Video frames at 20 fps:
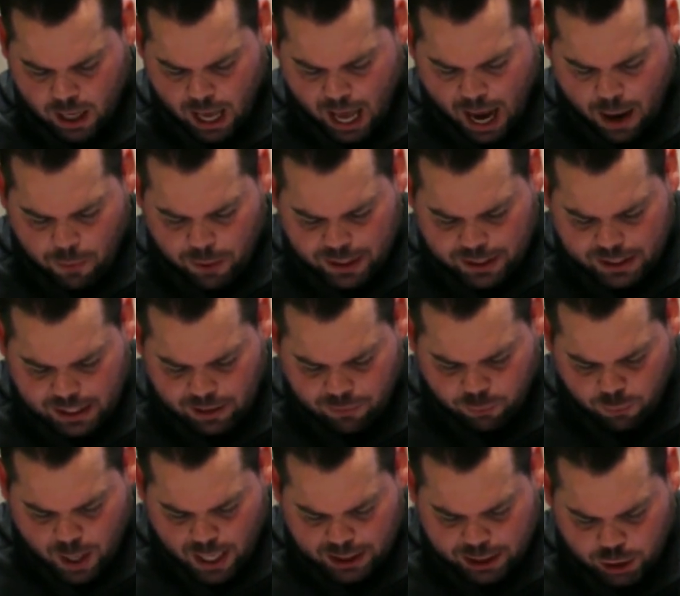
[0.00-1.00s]
I
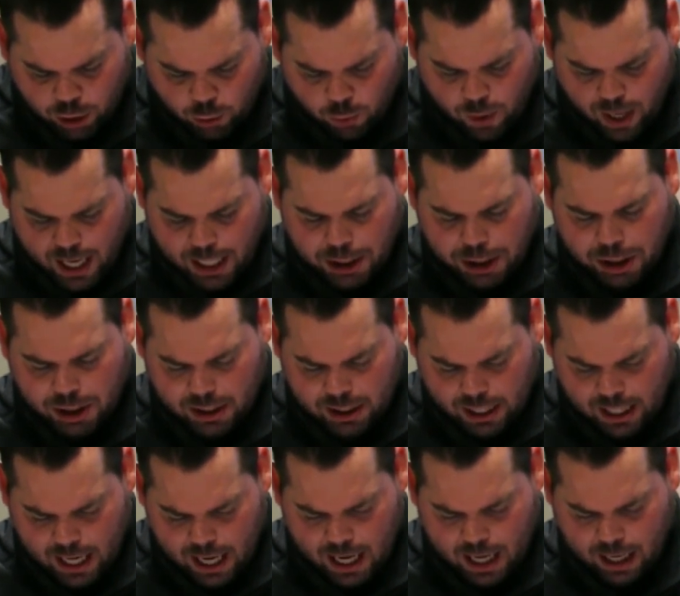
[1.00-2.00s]
receive restoration
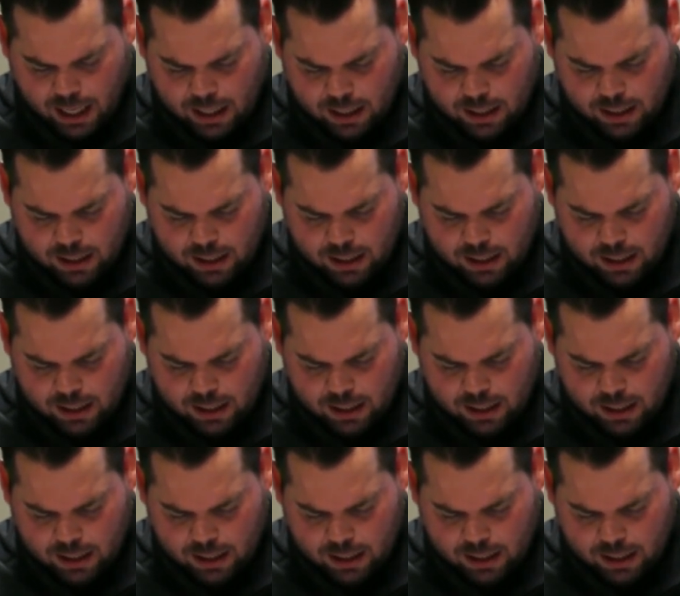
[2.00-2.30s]
today.